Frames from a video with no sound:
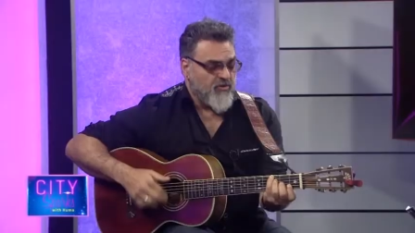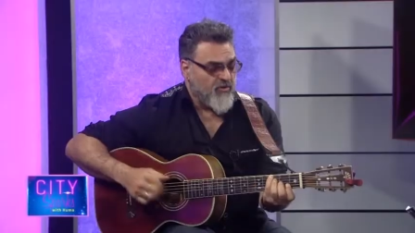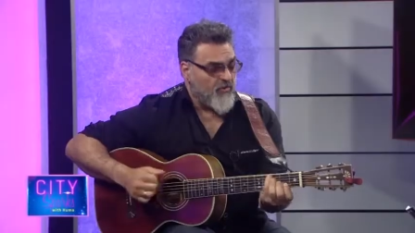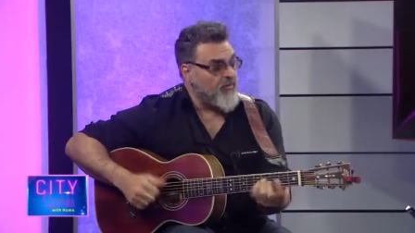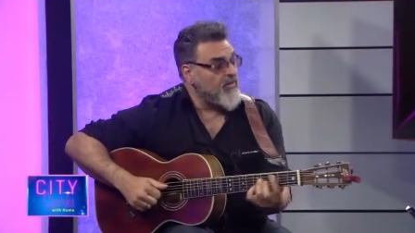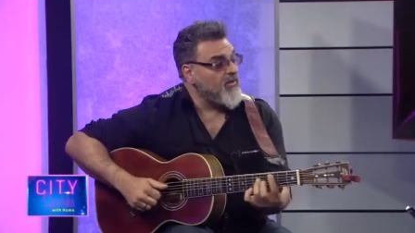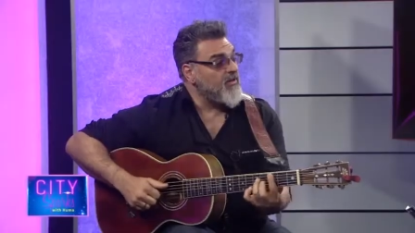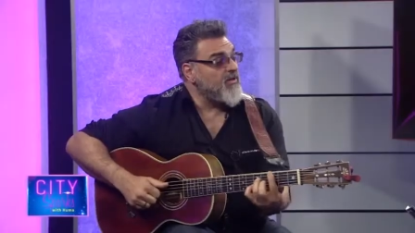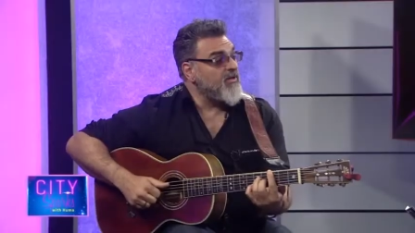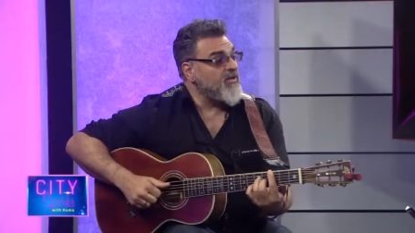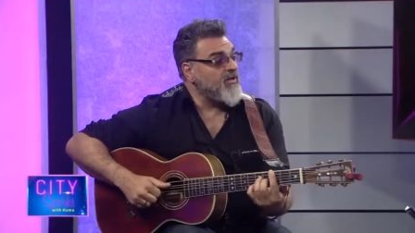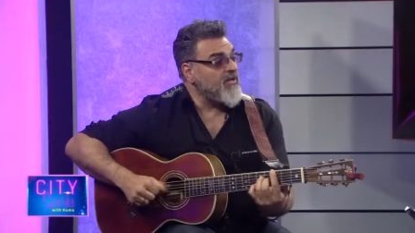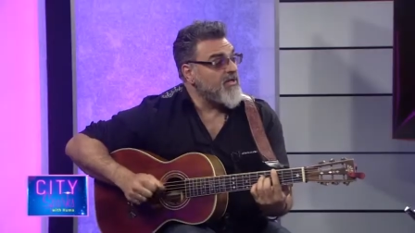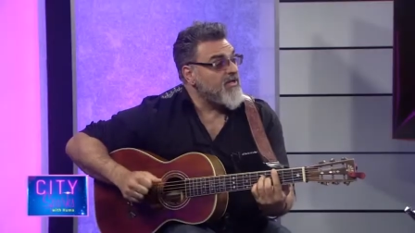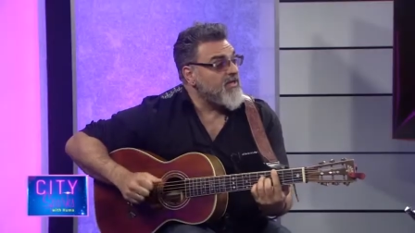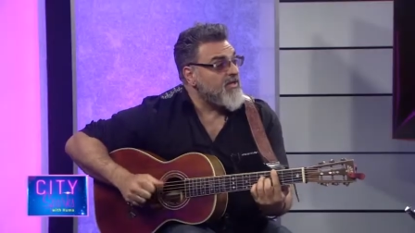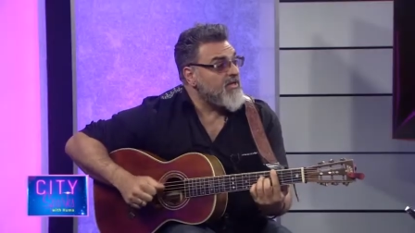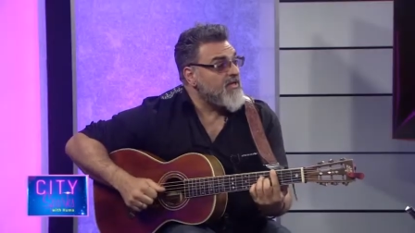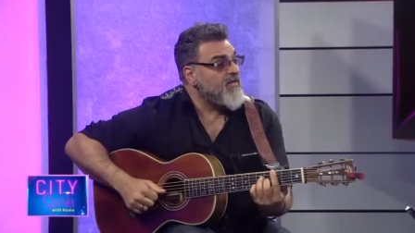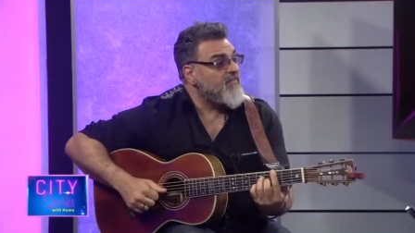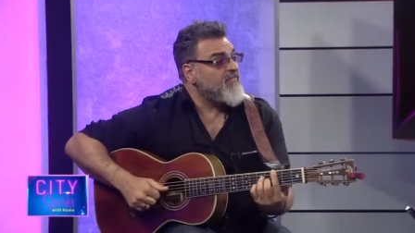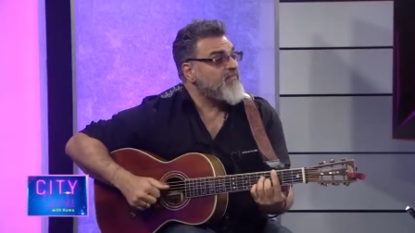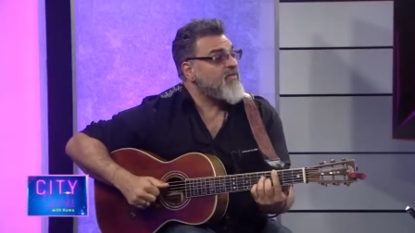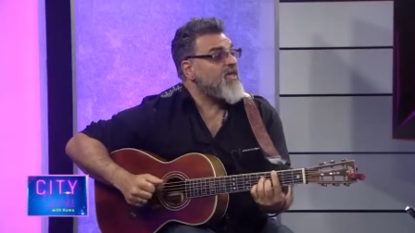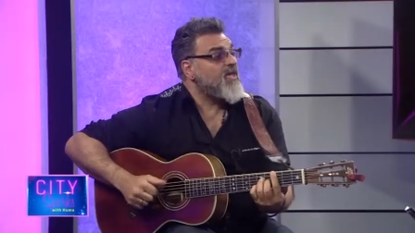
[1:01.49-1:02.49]

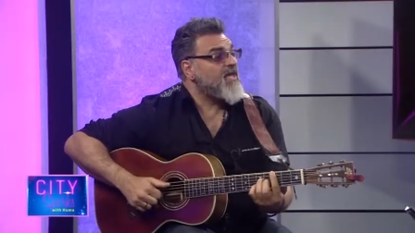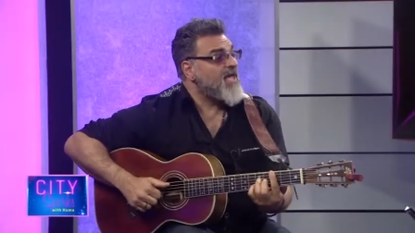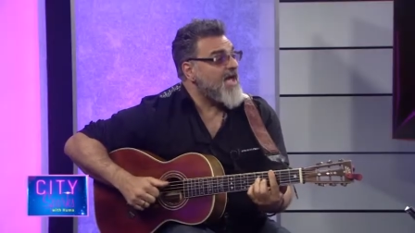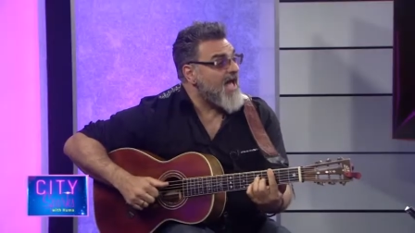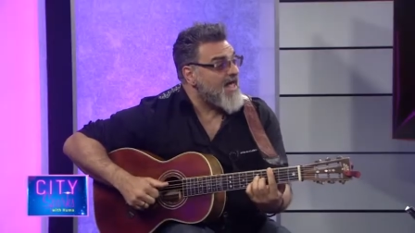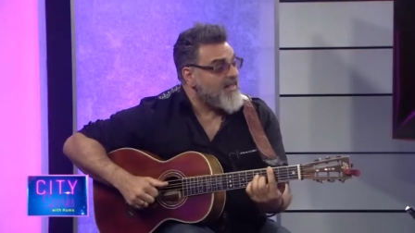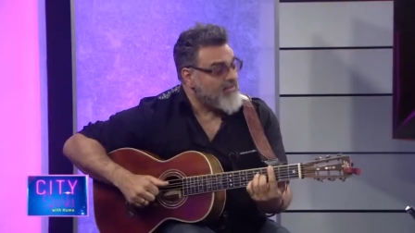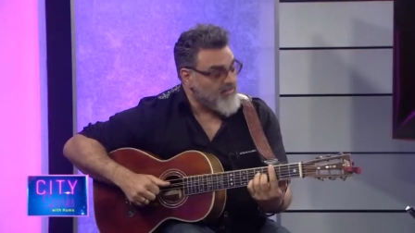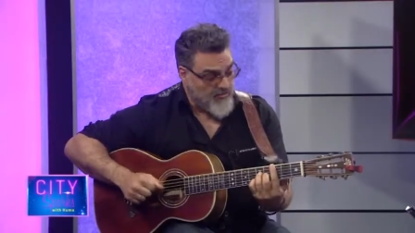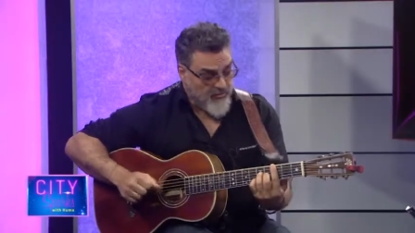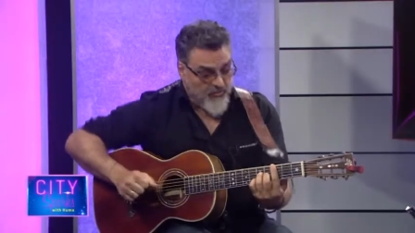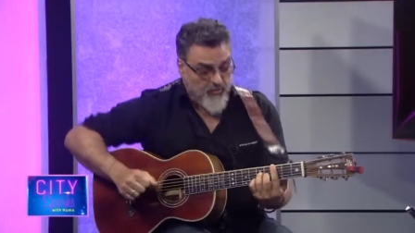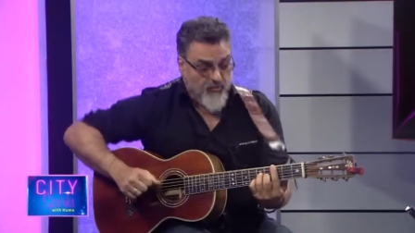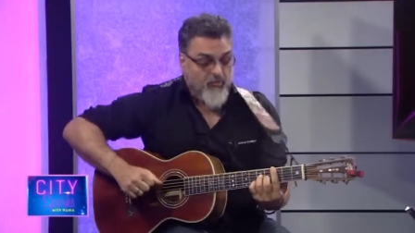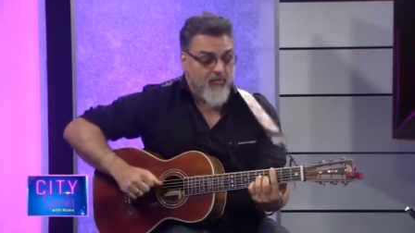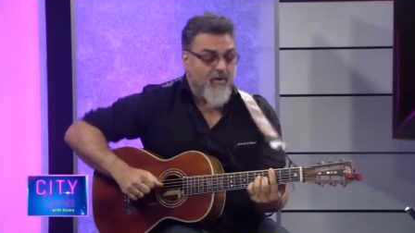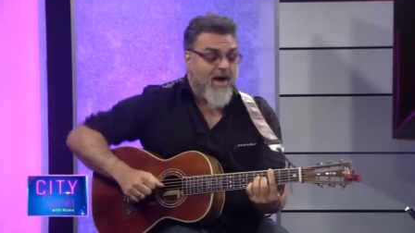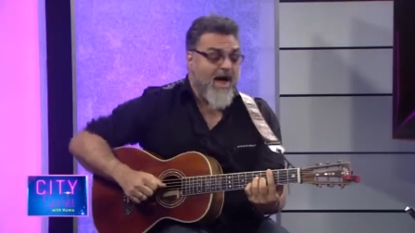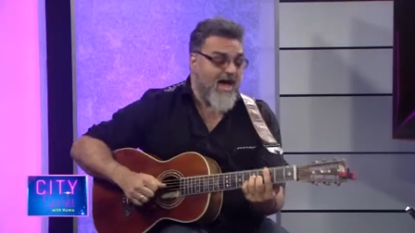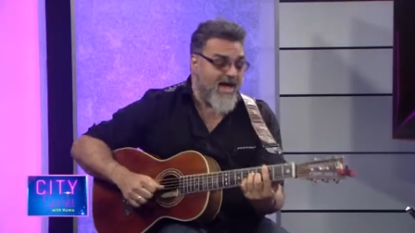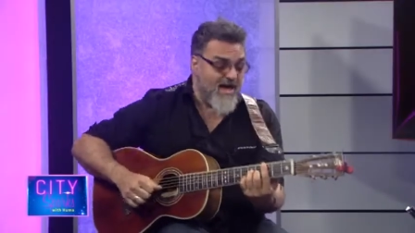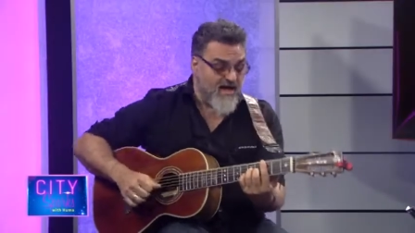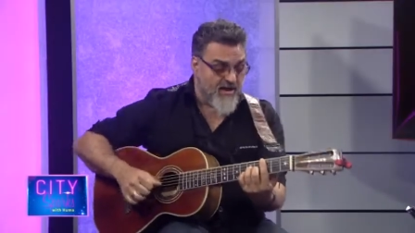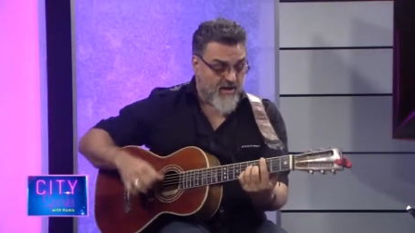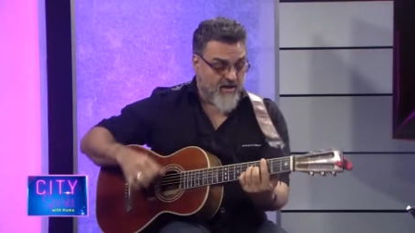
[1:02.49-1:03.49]
believe they got the
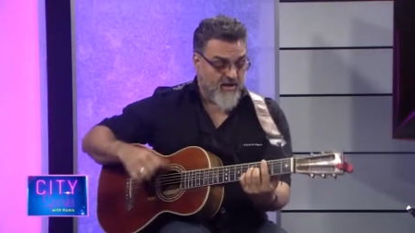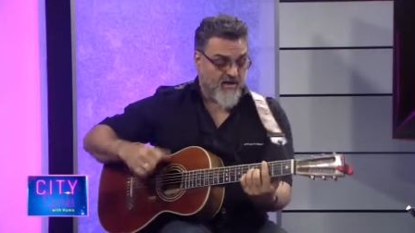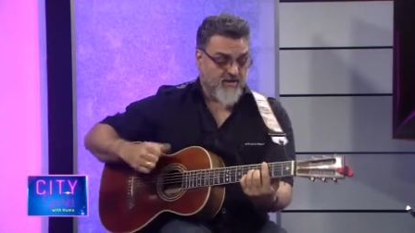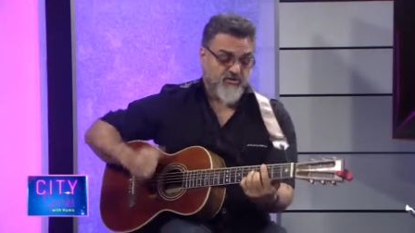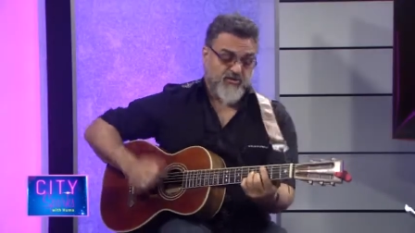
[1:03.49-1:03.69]
right